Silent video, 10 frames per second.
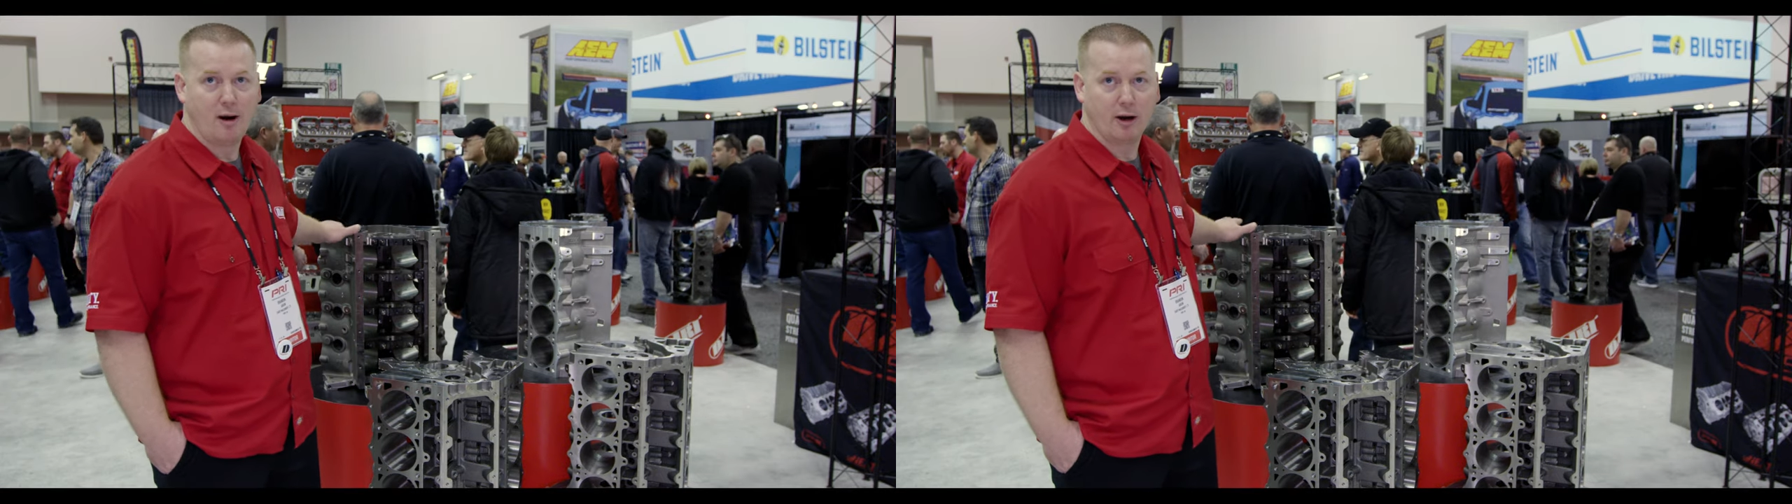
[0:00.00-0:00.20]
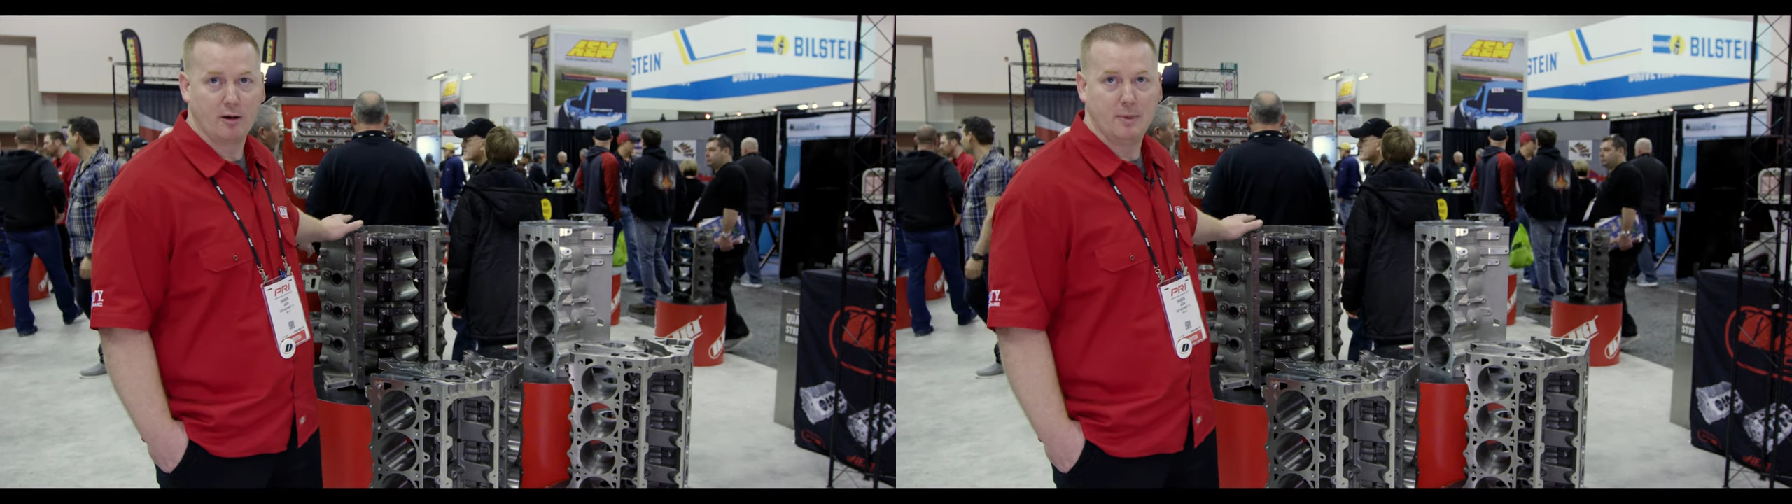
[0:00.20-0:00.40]

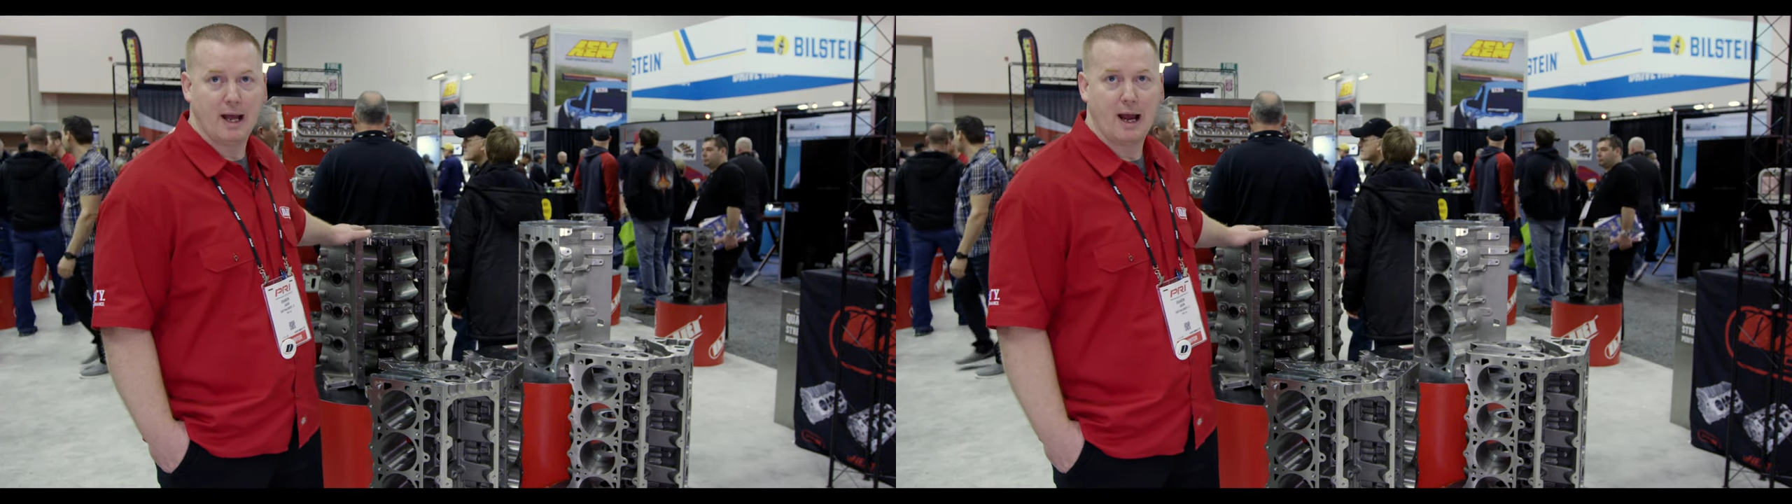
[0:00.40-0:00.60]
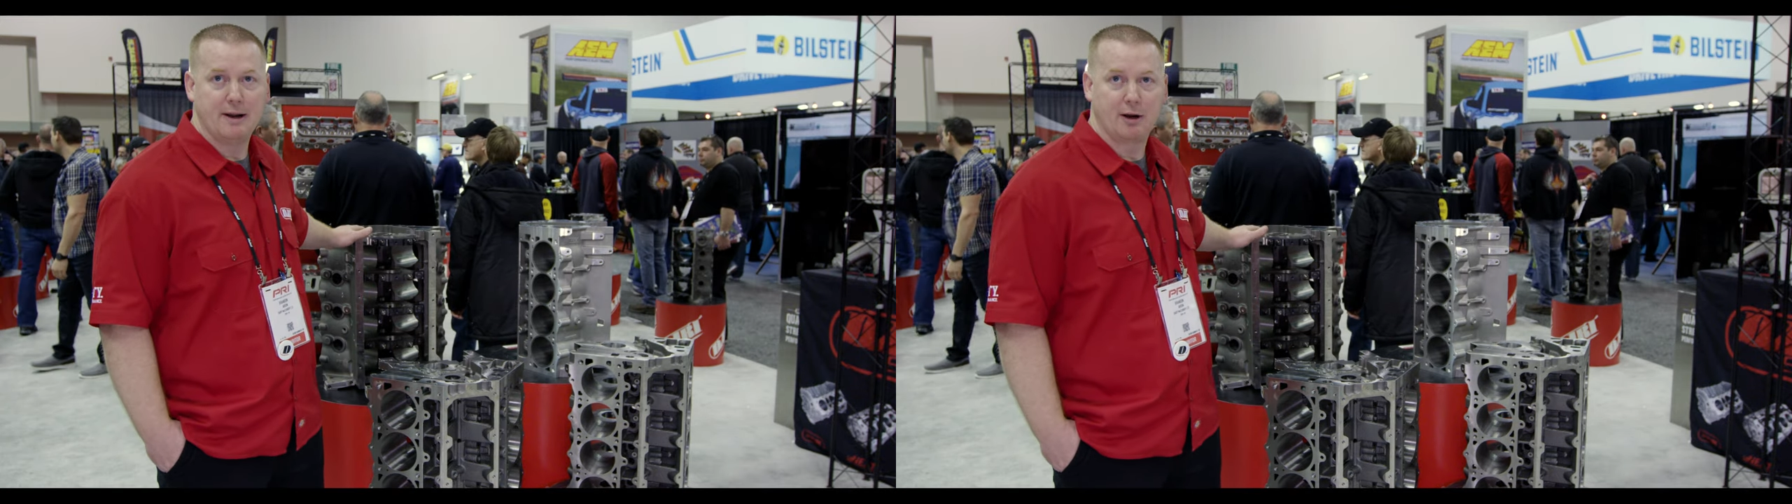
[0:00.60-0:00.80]
are going to be
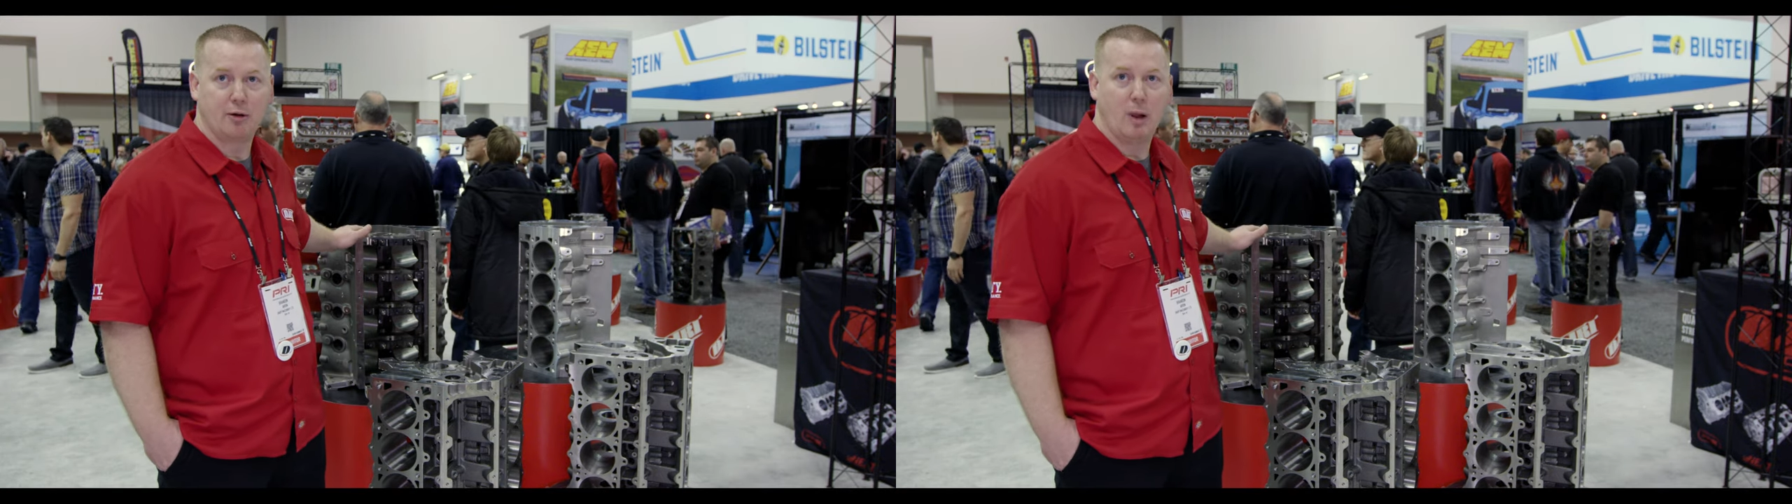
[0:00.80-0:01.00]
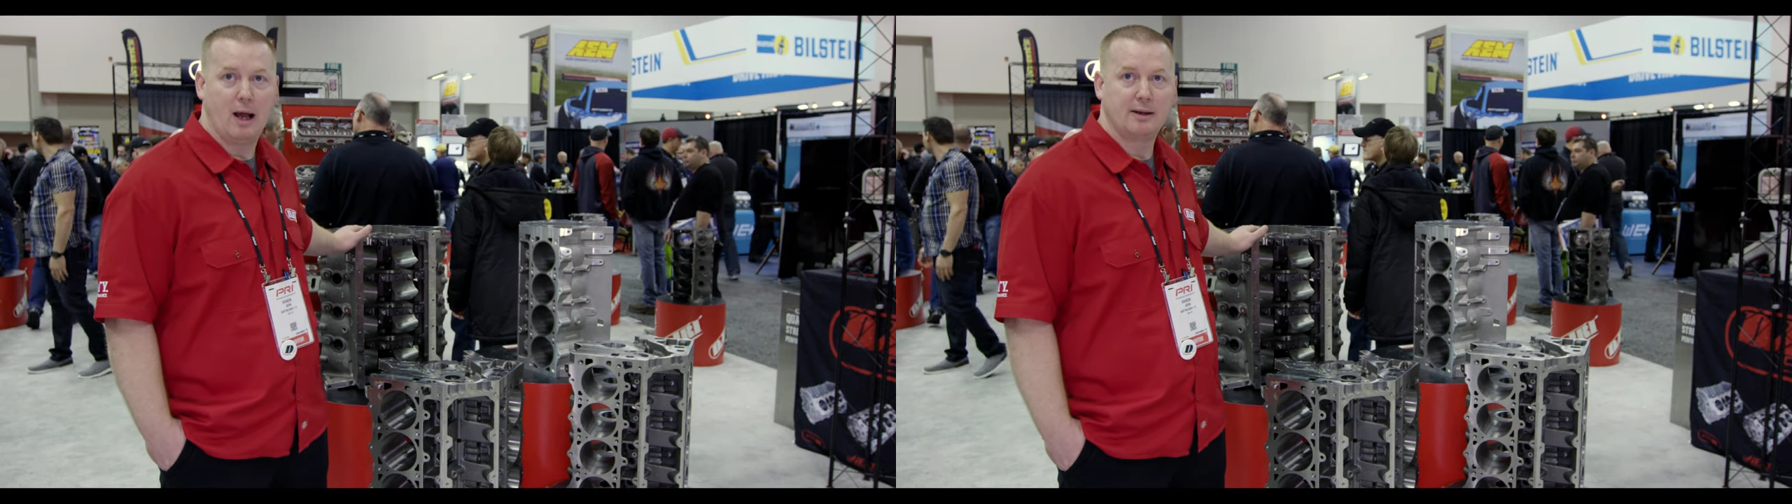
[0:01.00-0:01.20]
the high
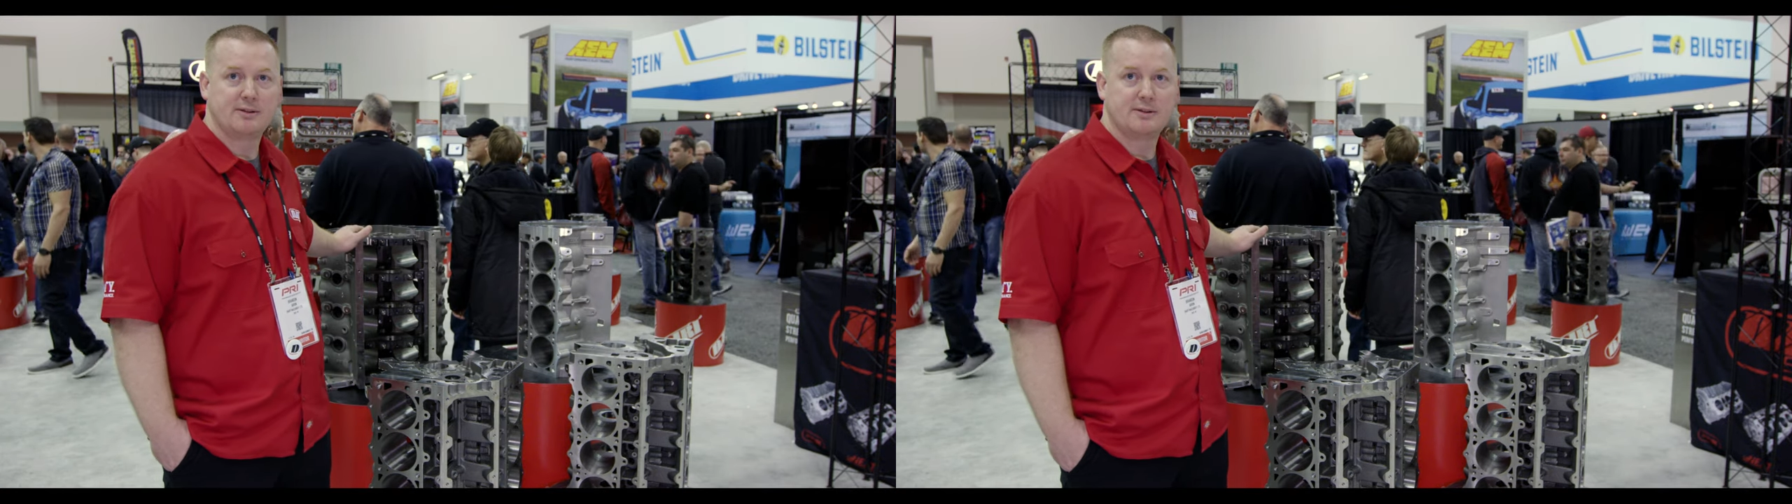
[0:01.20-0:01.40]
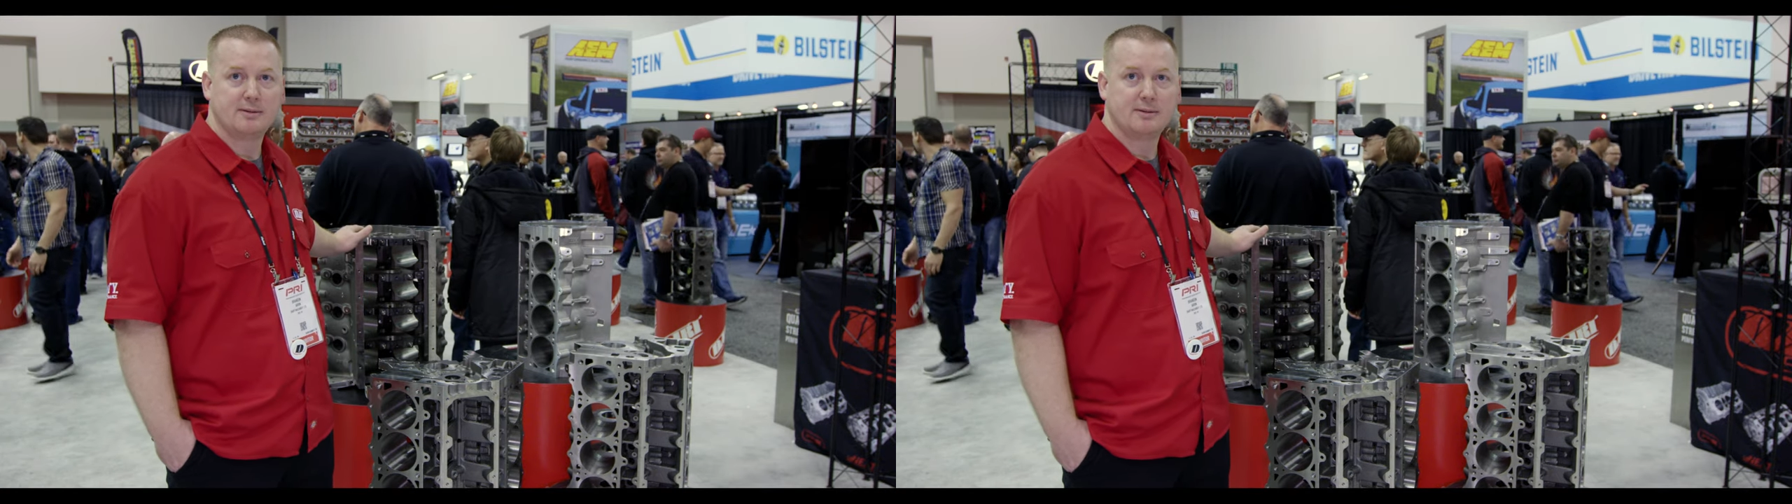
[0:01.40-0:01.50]
nickel blocks,